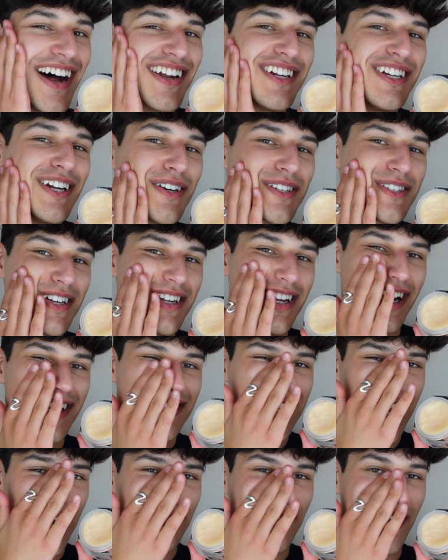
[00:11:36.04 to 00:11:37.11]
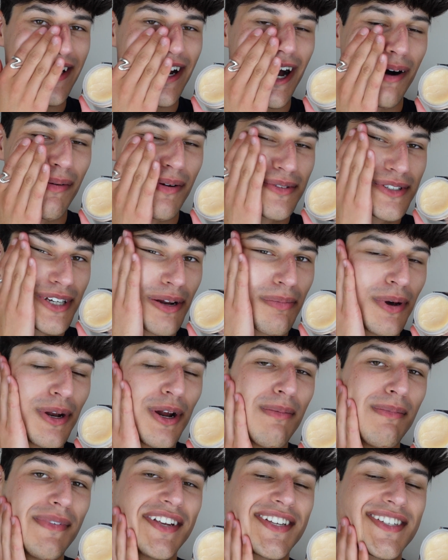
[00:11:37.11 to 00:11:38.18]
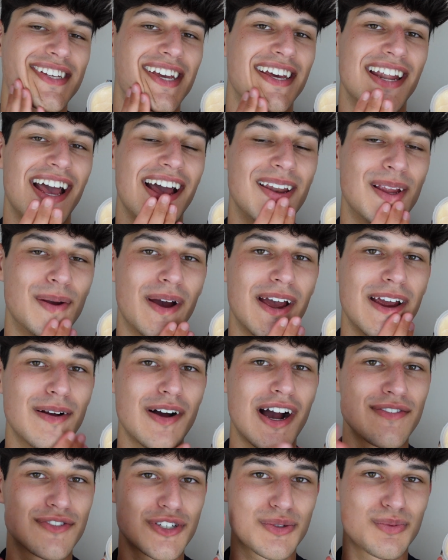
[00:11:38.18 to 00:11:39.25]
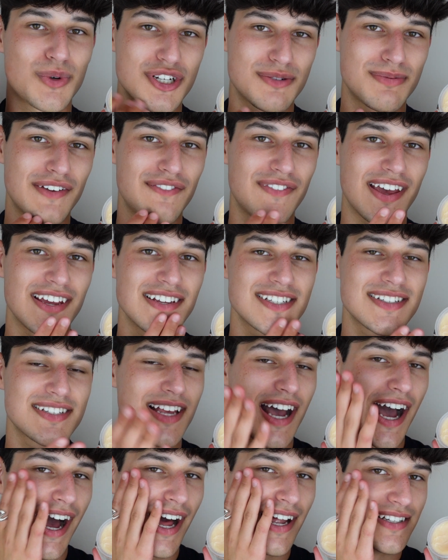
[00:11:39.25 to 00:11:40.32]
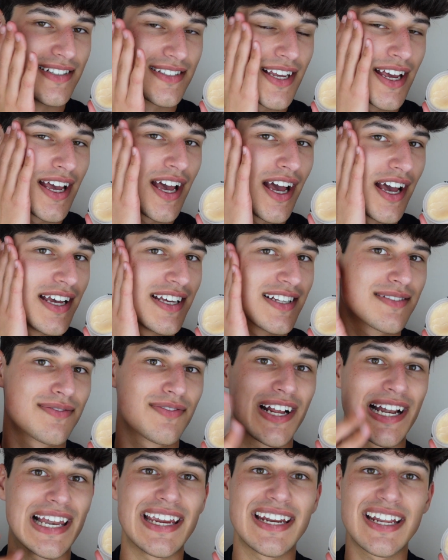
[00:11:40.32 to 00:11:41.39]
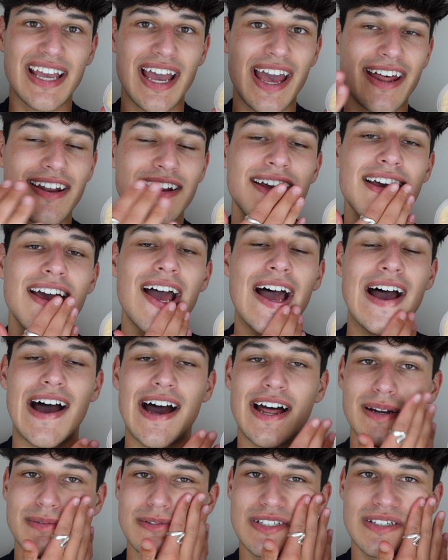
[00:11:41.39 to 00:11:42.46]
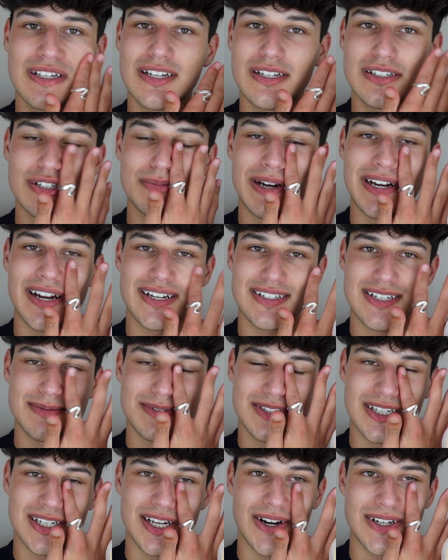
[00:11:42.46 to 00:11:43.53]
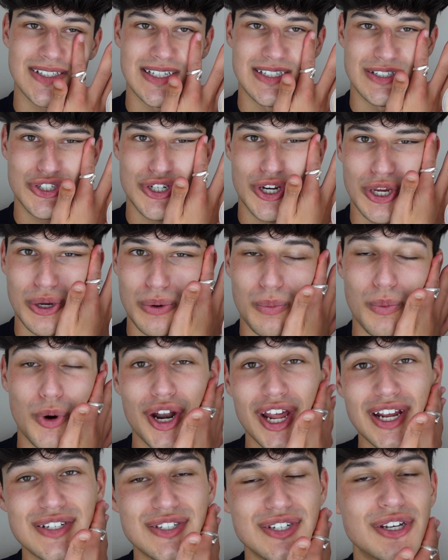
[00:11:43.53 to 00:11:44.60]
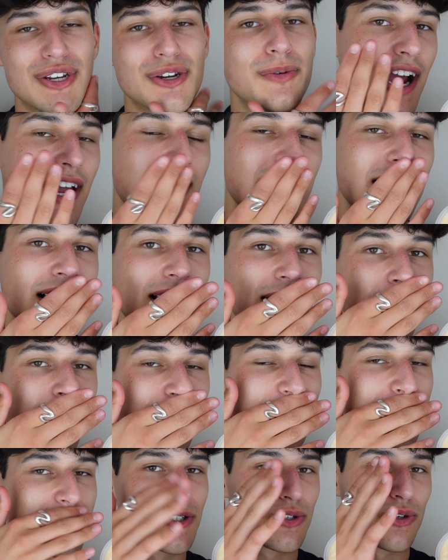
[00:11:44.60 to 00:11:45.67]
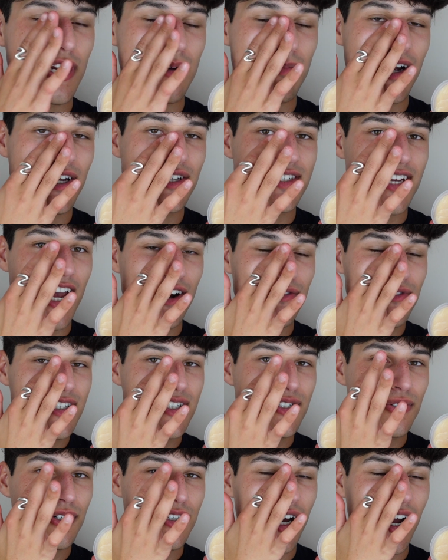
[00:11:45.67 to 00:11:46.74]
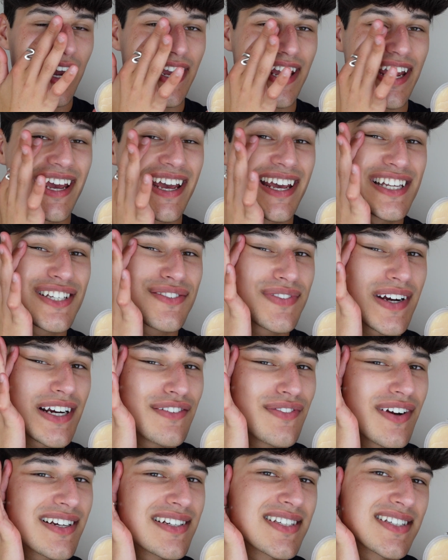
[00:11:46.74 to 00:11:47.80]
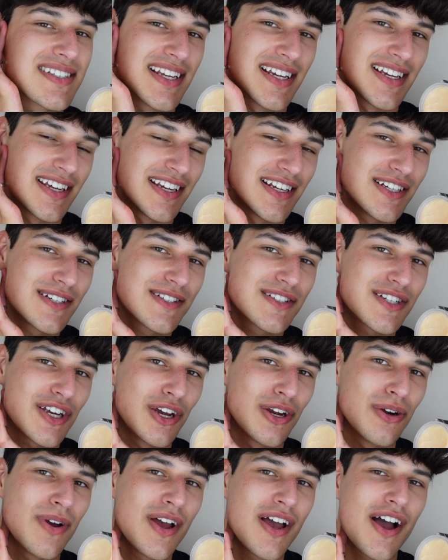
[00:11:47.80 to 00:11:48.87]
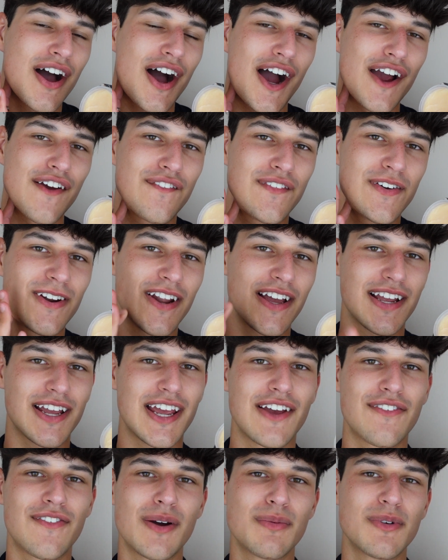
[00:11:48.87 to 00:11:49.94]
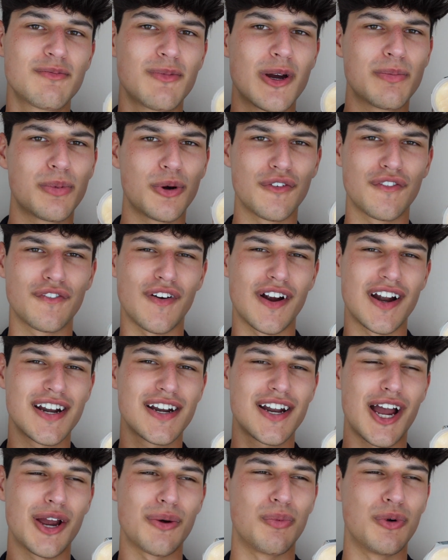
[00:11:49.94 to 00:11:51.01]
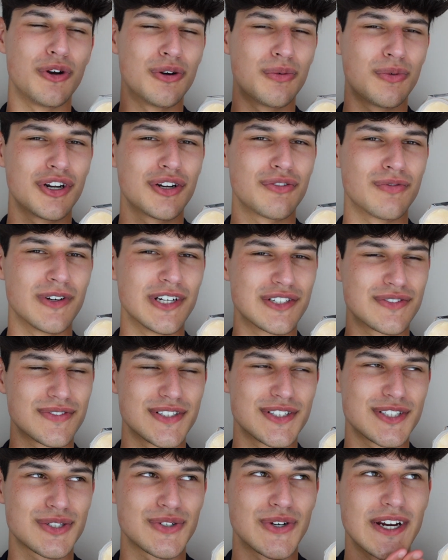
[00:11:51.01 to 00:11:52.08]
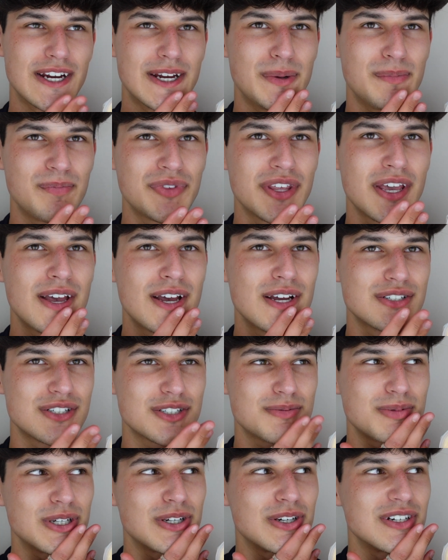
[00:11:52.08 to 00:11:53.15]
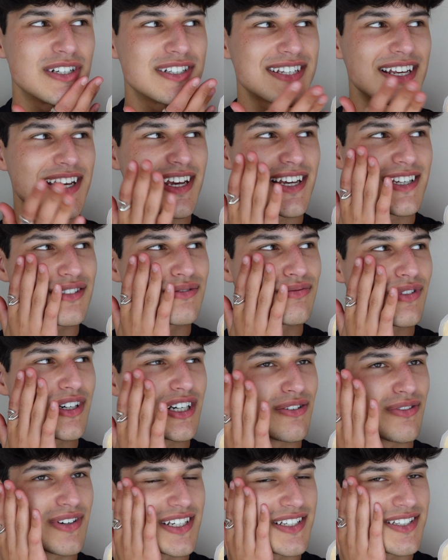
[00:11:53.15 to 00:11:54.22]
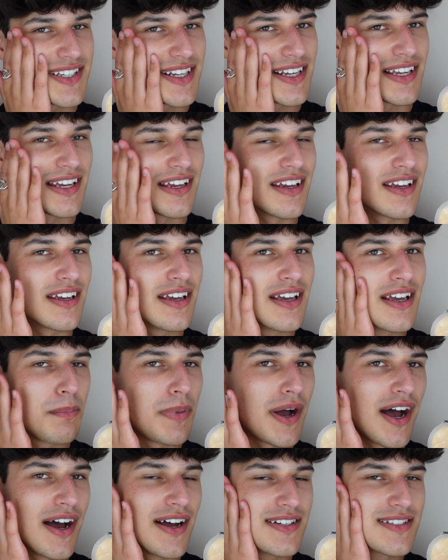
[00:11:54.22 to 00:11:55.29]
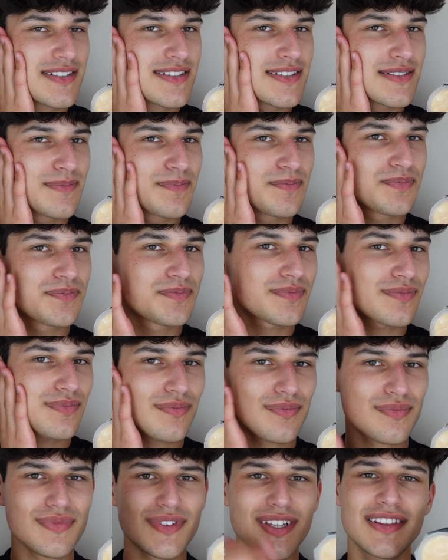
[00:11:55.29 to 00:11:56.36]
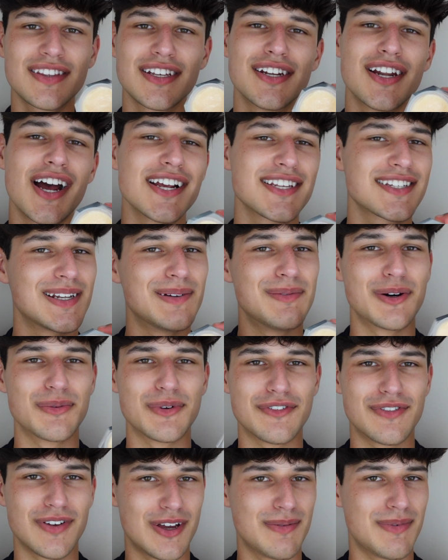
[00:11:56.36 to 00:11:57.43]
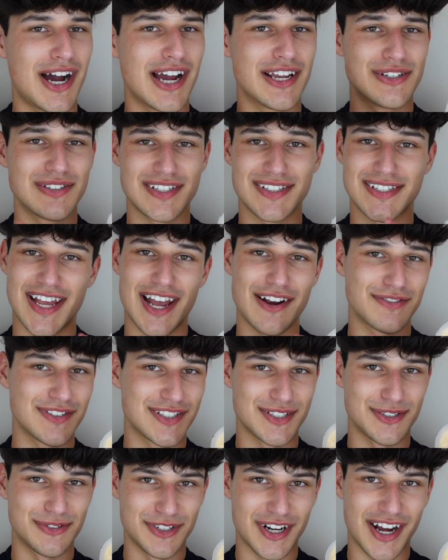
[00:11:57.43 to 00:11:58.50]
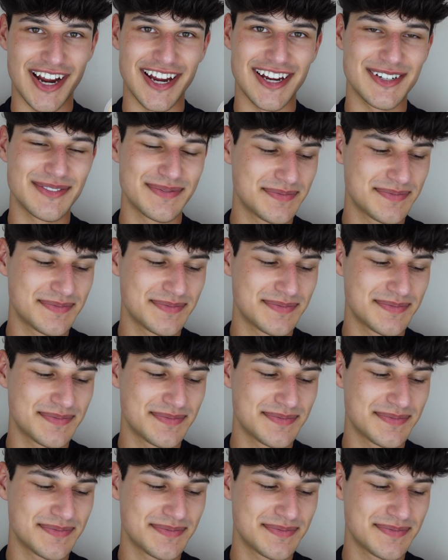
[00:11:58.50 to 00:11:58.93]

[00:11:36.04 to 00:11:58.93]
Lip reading: And I know it's not nighttime right now, but I'm just going to put it on my skin anyway. I've just washed my face and it's clean again, and I'm just going to do my nighttime skincare routine to show you what I do. I love this cream. I use it every single night. It is very, very sticky, so I feel like if I'm with my boyfriend, I wouldn't want to reach for this cream just because it is really, really sticky. But the nights that I'm not with him, I use this every single night.